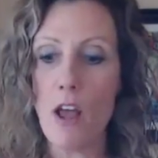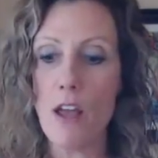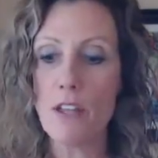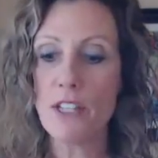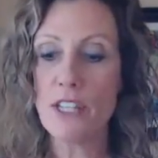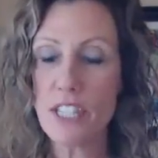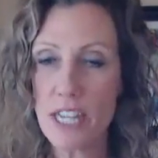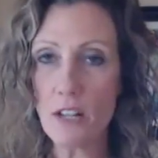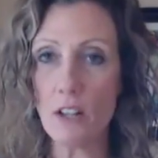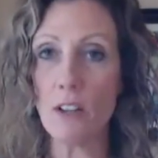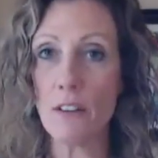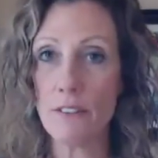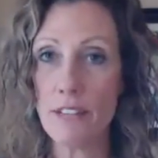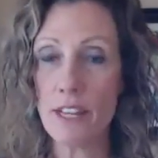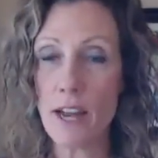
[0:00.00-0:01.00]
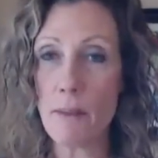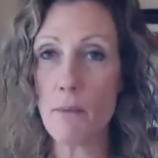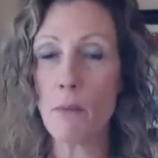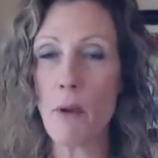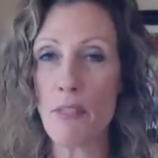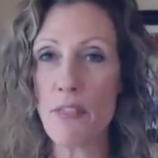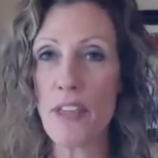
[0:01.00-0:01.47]
Still, the number
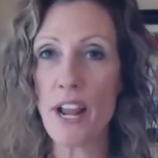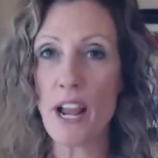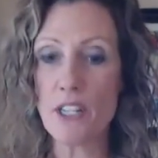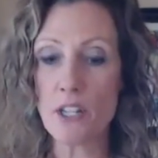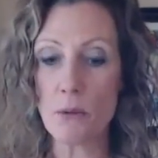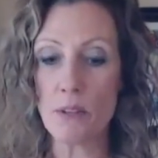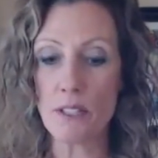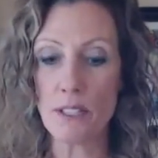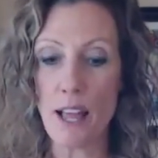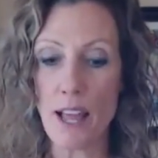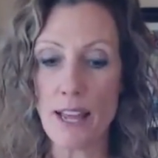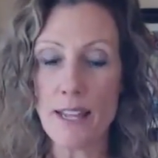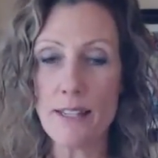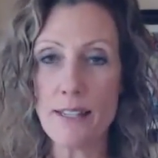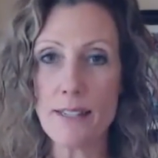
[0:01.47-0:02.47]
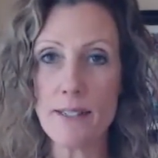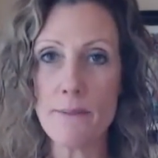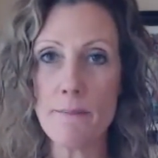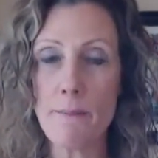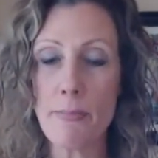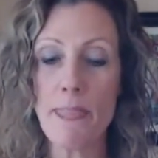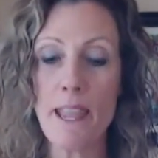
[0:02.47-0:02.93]
one thing I do with clients
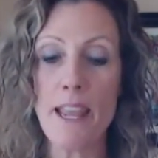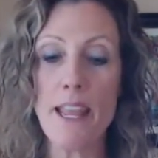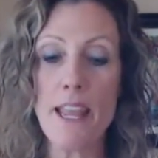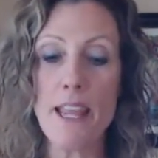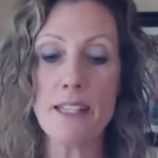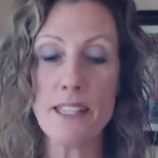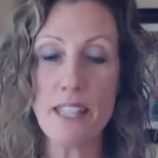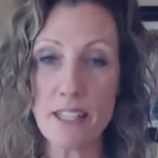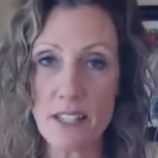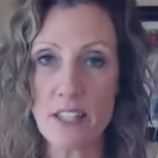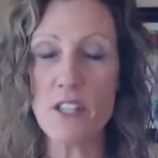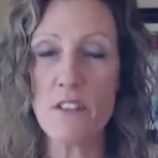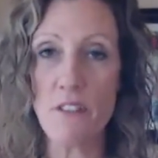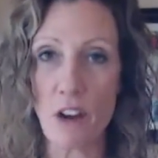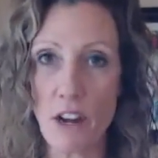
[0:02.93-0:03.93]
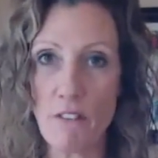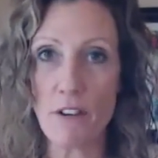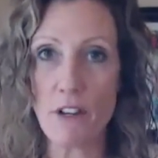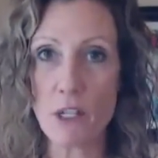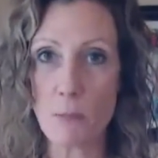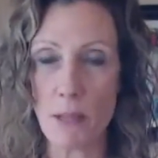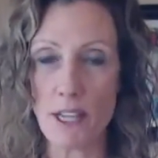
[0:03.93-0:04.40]
is this is the very
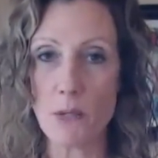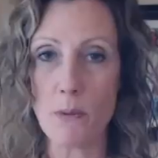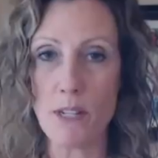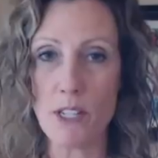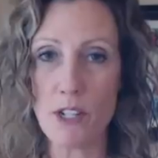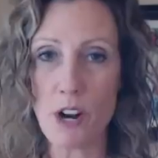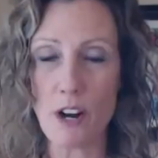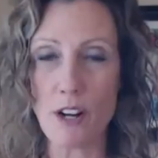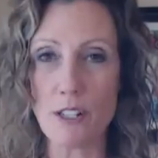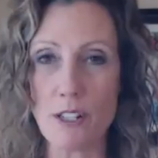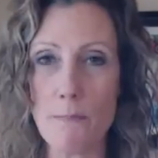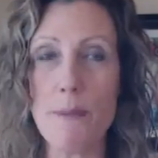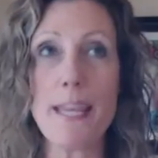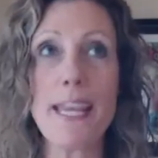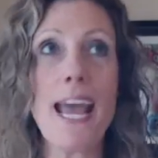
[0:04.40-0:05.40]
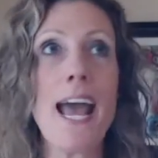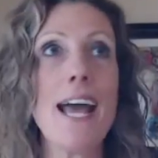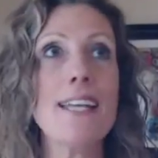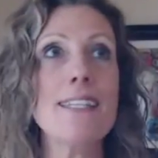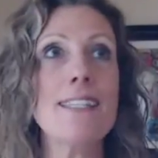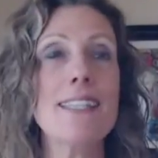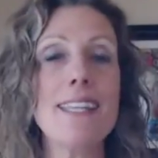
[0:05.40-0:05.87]
first place we start,
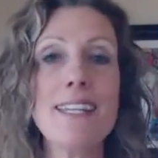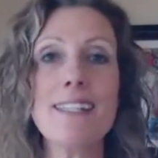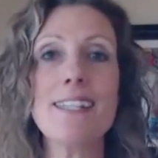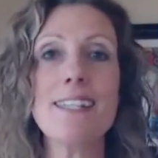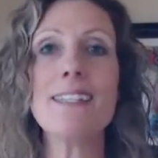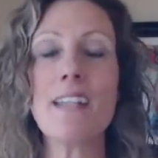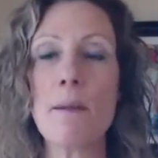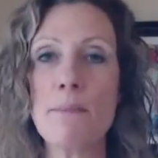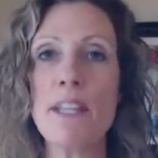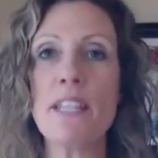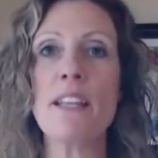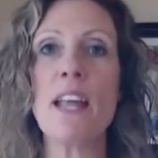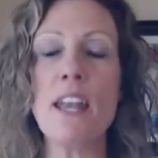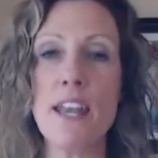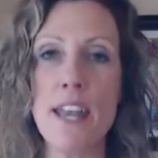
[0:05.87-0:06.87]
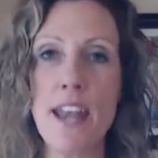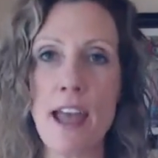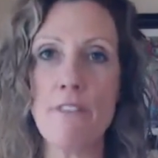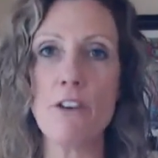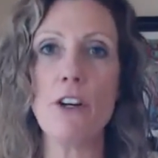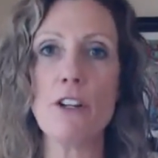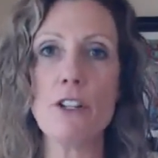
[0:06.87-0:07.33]
because this is something that
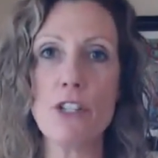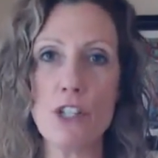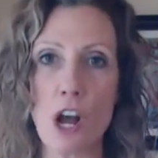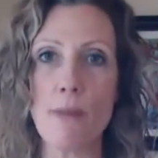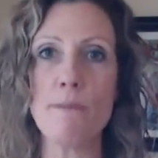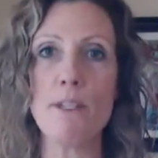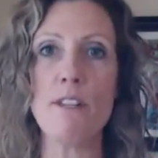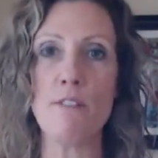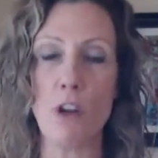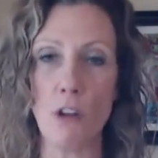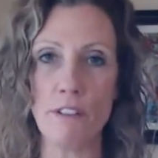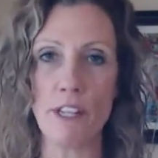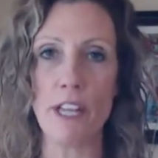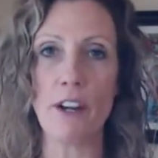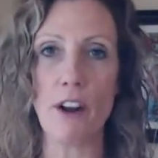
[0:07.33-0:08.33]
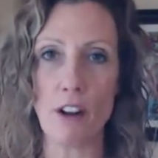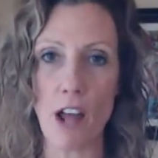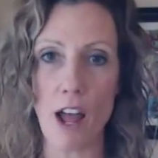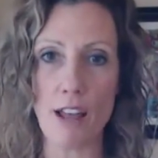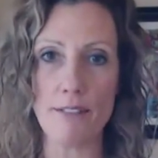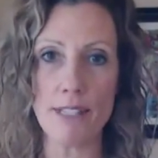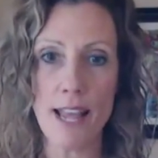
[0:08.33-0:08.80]
never stops evolving in our
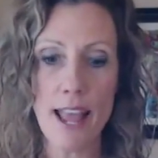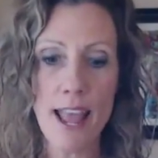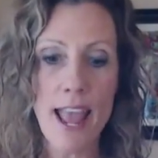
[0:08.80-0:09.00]
lives.